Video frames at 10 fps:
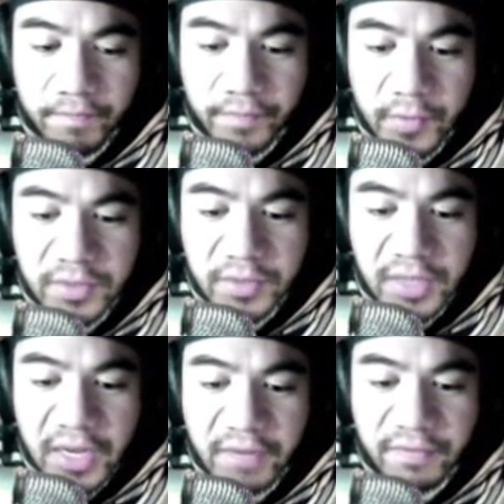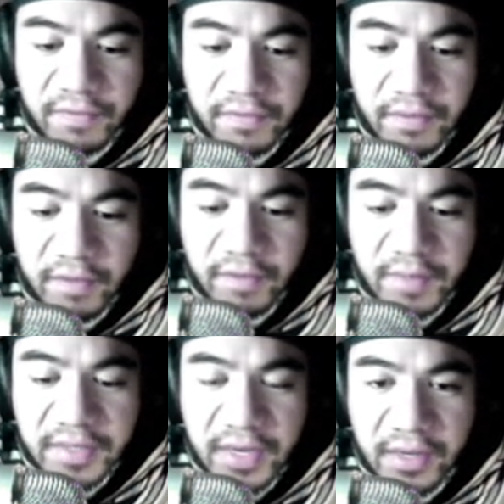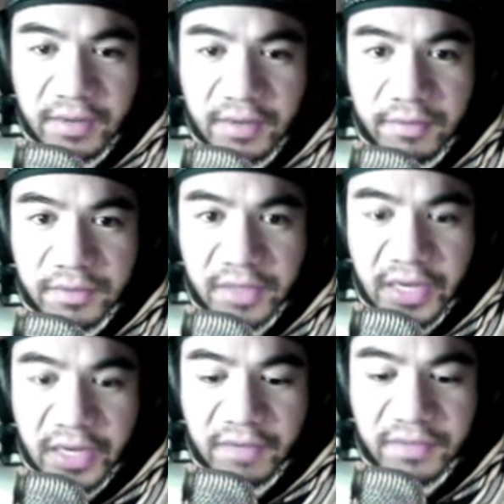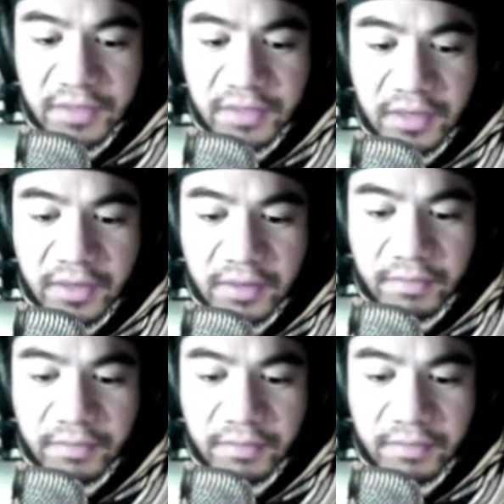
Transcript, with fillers: whose lives have been taken, whose lives are